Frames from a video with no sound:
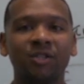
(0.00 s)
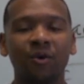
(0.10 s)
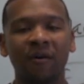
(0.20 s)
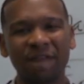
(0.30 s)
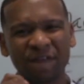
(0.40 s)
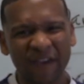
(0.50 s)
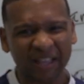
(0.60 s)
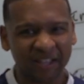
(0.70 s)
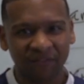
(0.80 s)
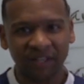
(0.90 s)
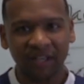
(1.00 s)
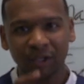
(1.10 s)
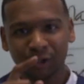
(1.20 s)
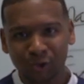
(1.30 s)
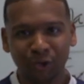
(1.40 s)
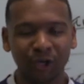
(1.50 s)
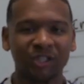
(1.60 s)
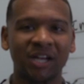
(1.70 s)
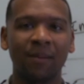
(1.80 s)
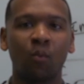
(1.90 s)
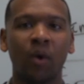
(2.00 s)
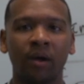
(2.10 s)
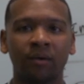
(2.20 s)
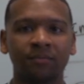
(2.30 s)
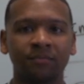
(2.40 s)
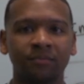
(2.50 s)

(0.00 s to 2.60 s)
to effectively do your job well?